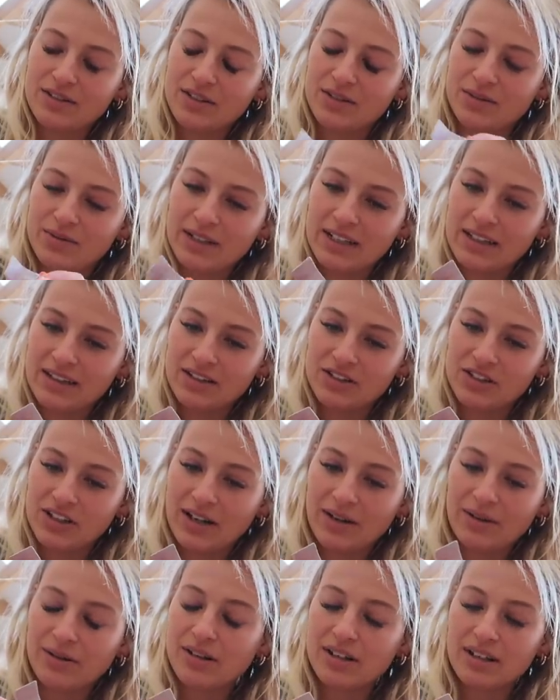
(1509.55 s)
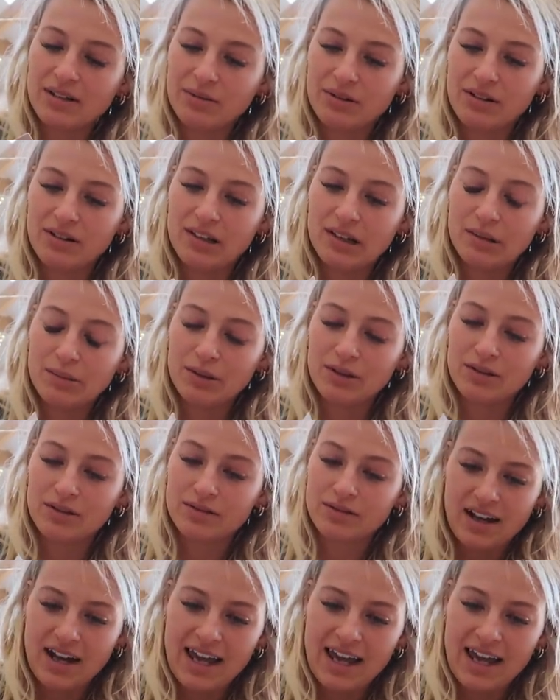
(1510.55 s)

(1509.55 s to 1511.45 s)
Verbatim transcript: Just went in the shower and it wouldn't come off.